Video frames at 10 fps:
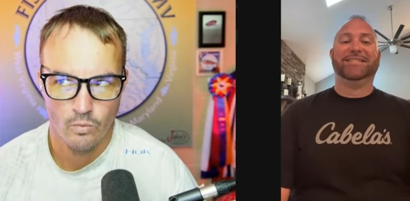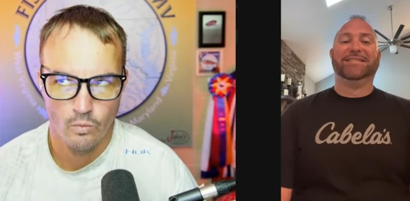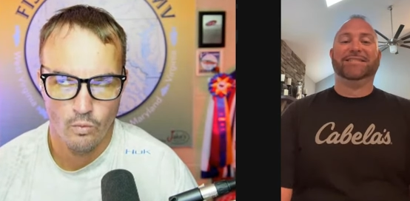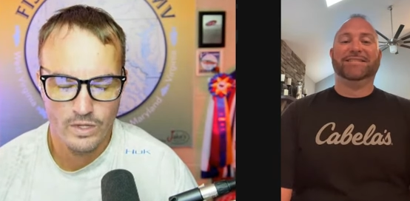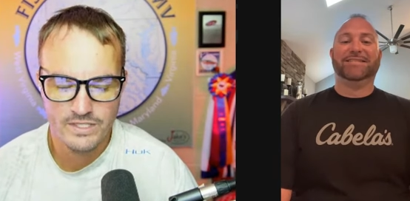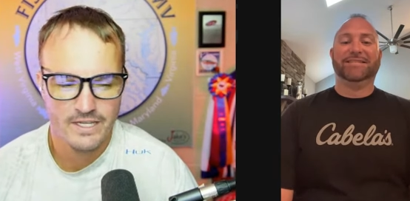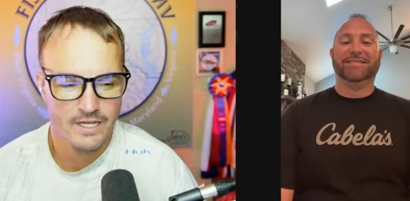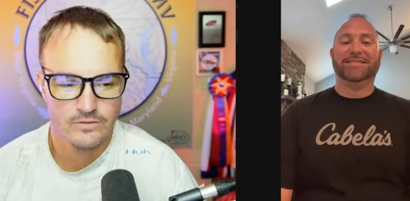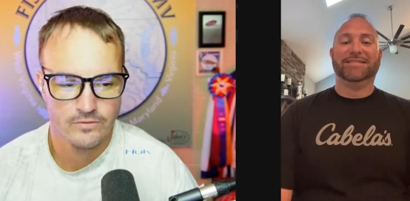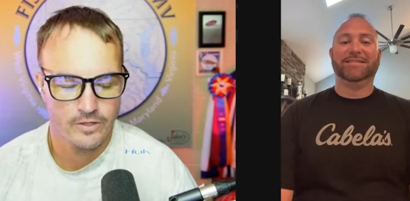Speaker 1: What's
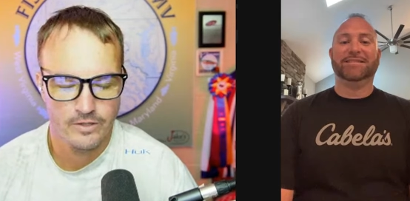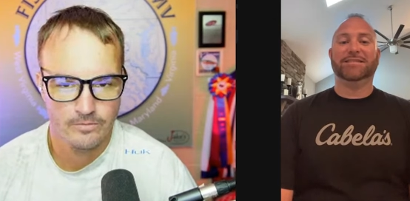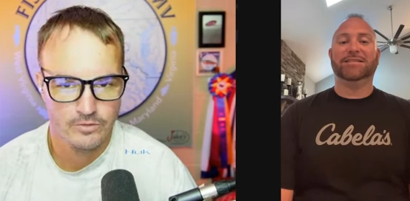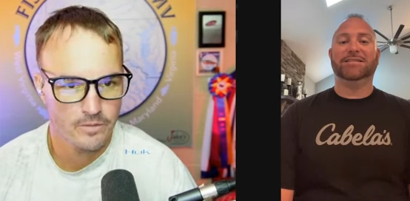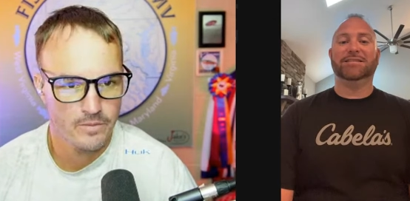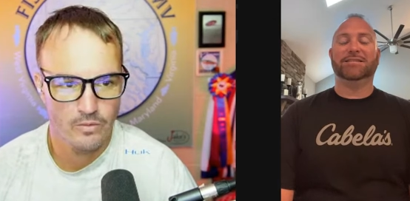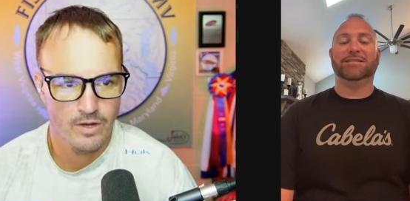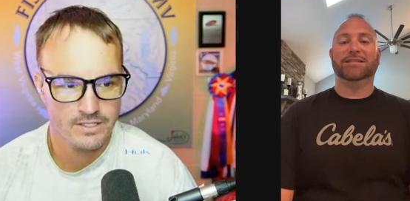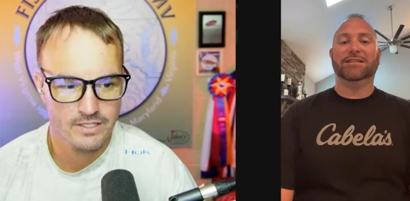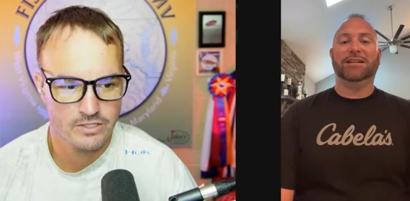next for you
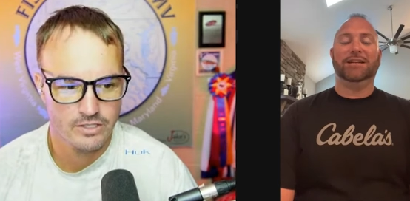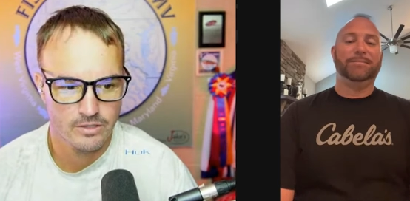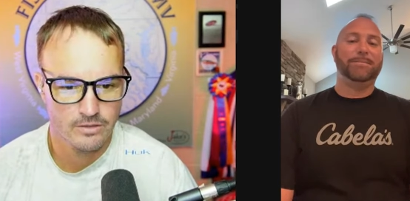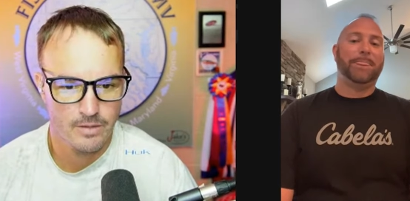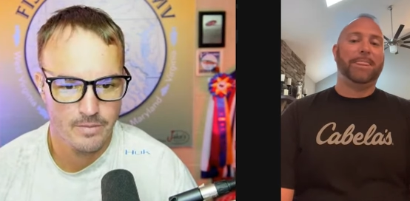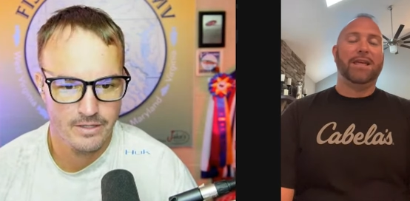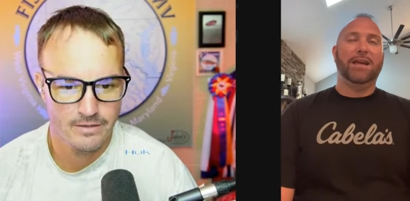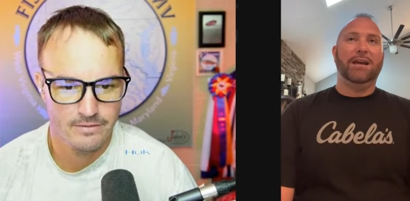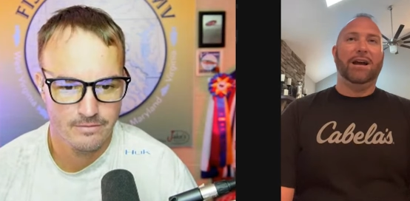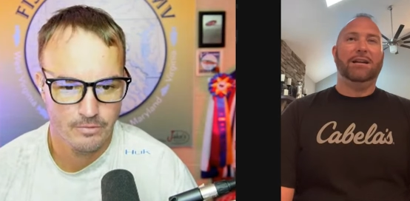tournament-wise this year? I
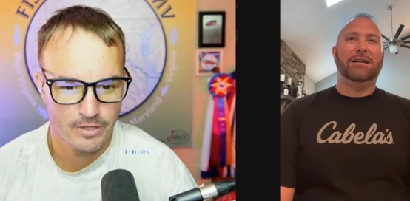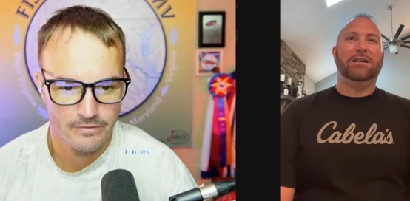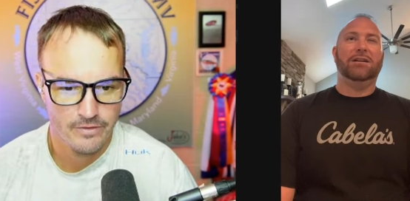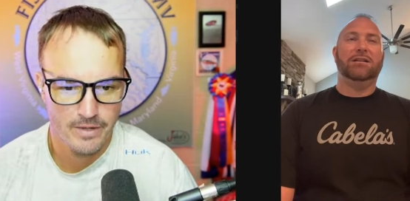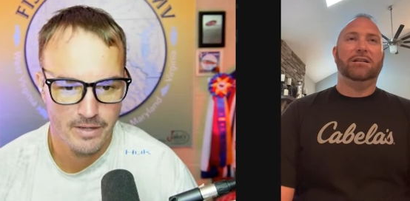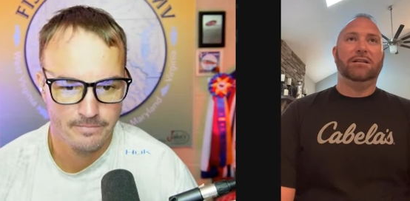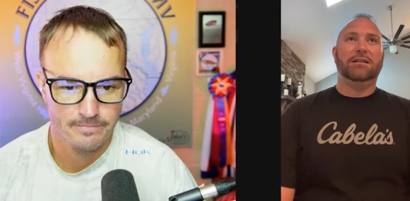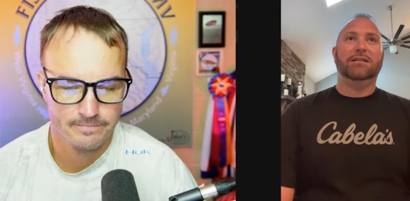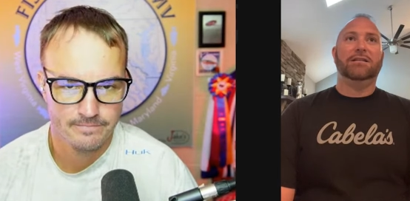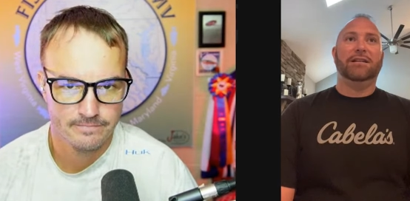mean, what do you have coming up?
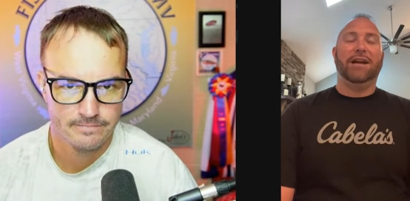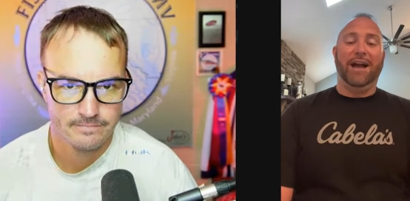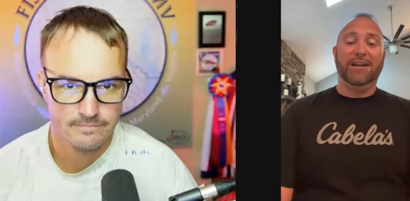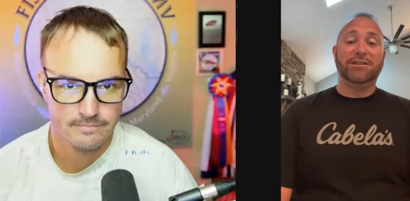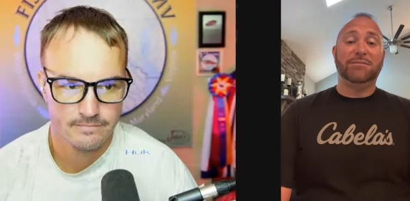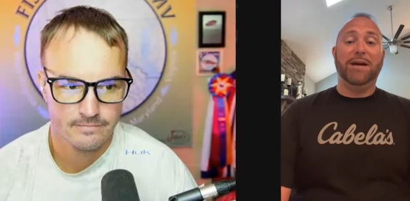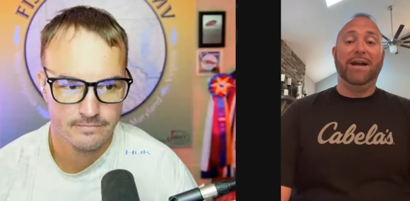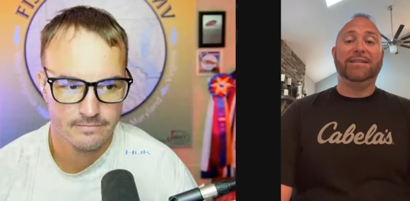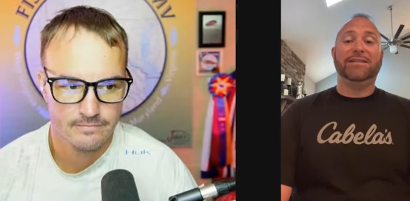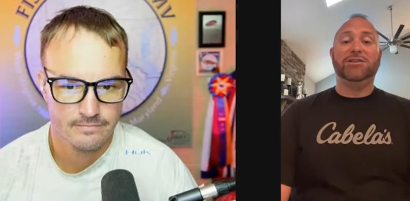
Speaker 2: Actually,
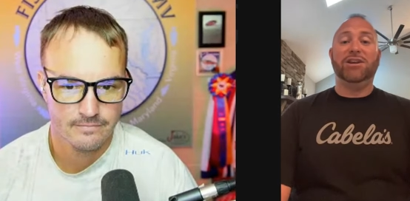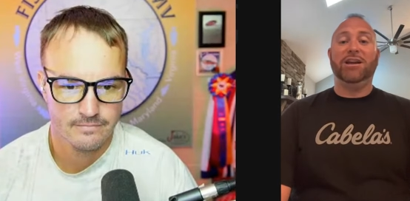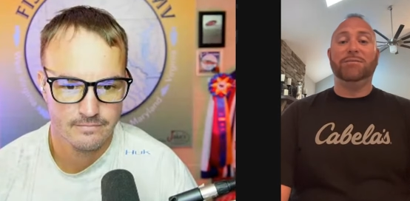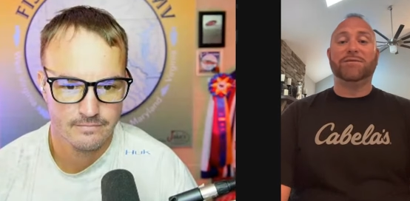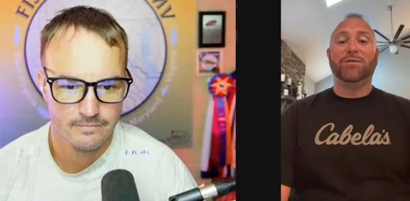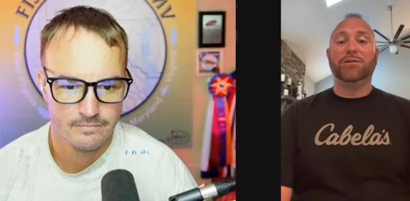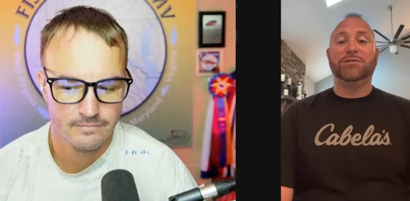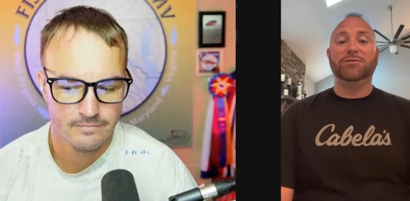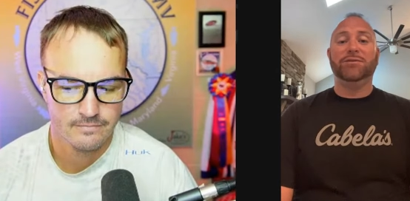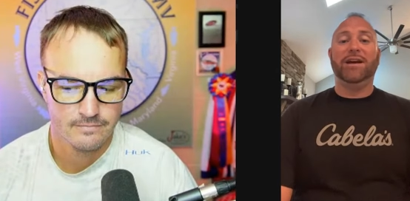back at the James for
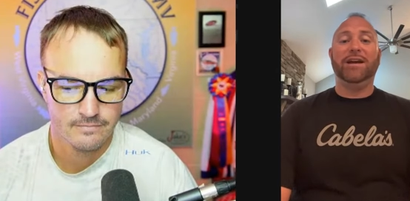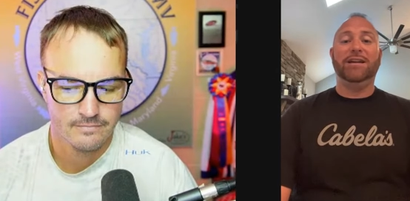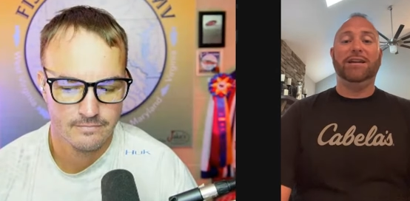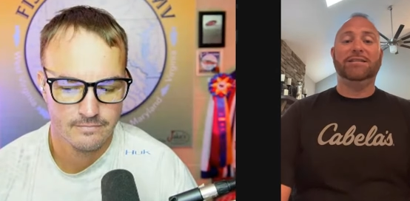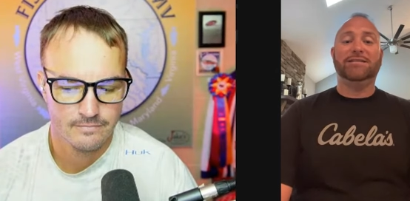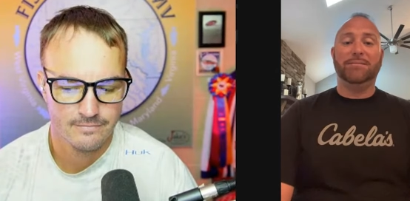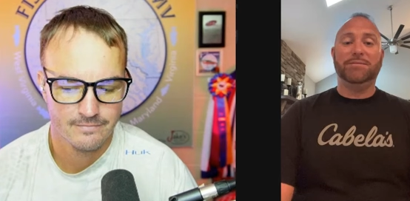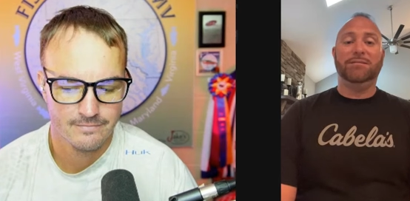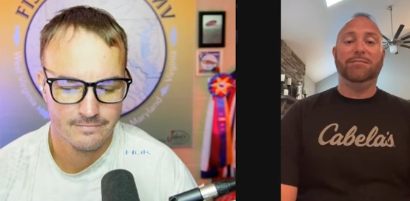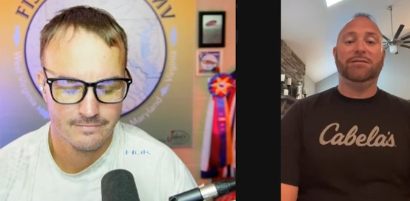a two-day in
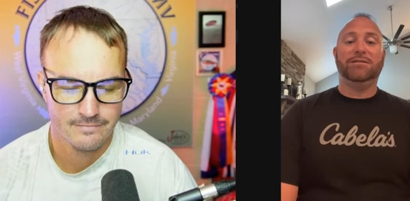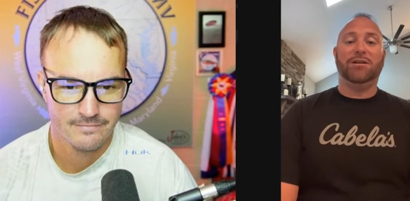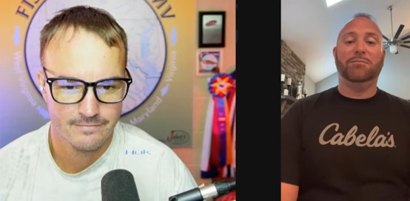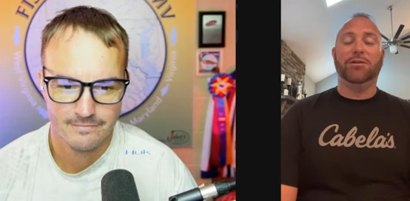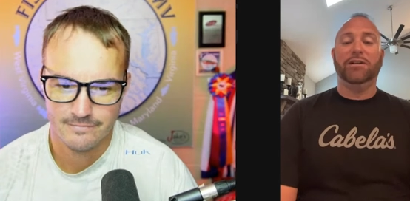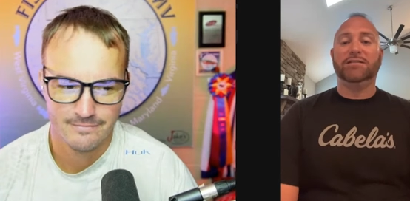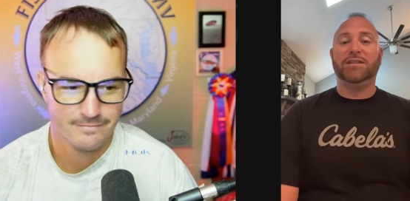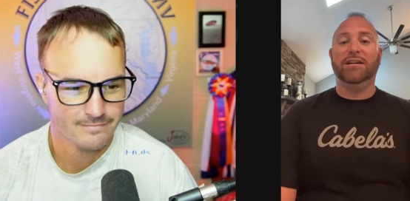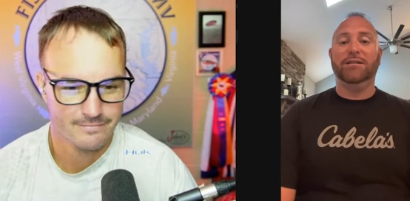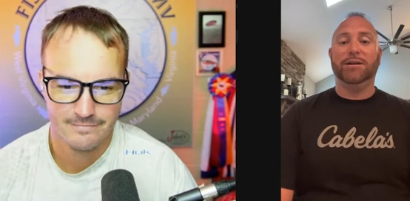September, so I'm pretty
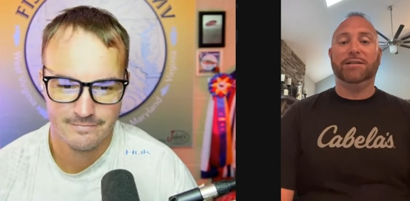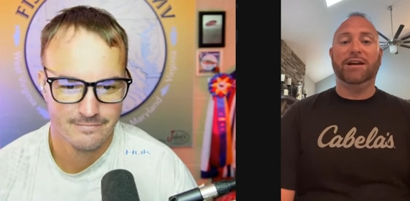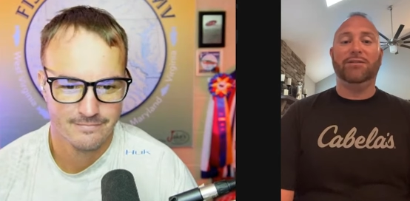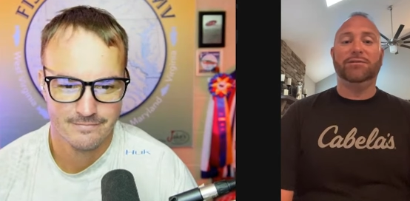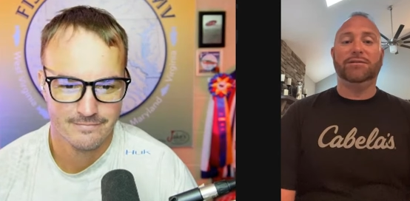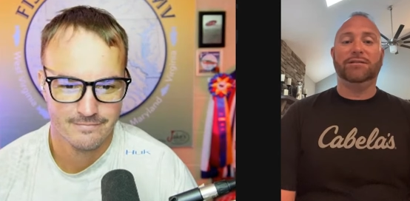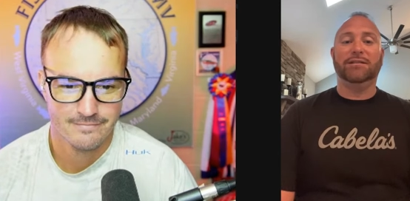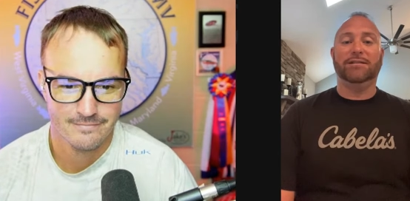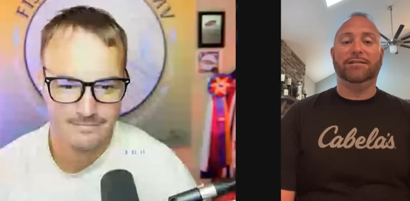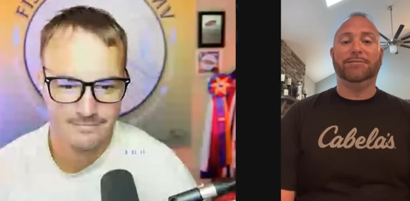excited about that one.
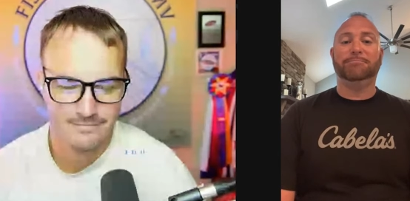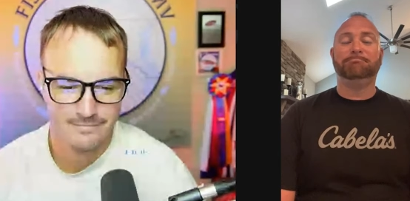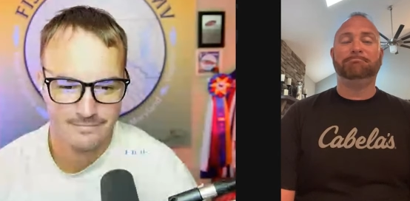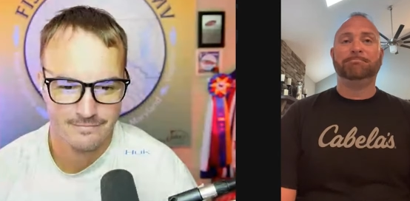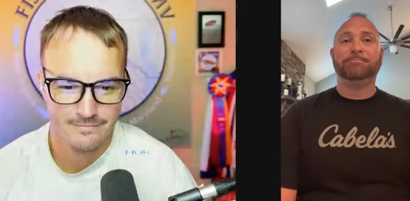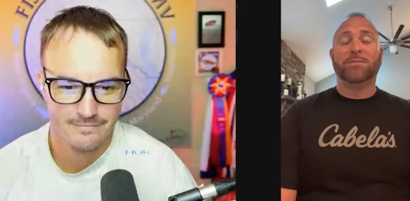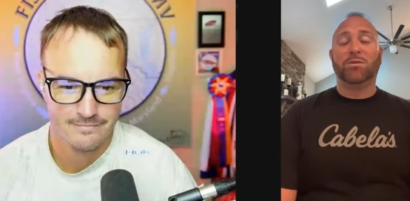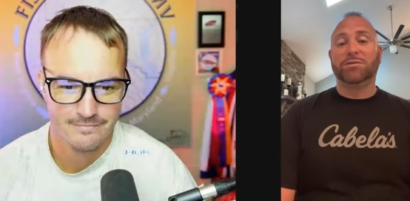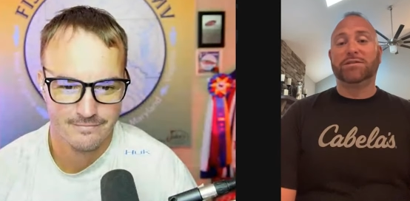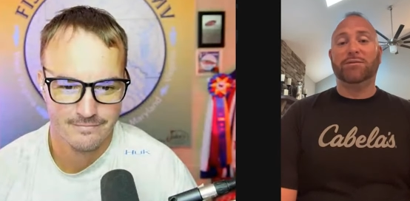Um,
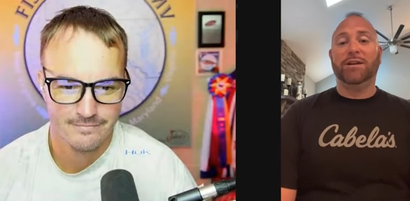we'll see